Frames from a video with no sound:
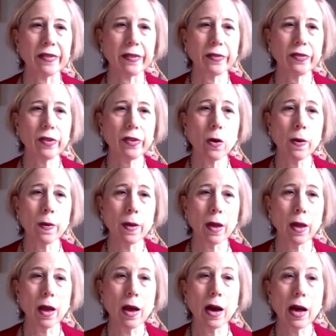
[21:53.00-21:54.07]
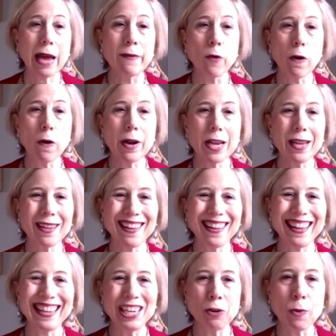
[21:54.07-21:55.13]
so, and I've already
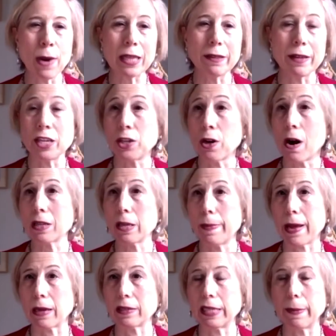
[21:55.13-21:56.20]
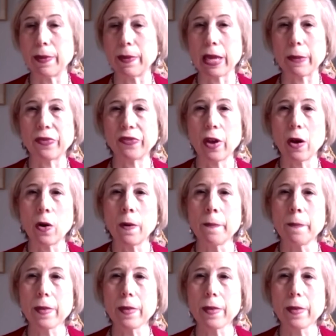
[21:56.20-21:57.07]
indirectly talked about some of them. So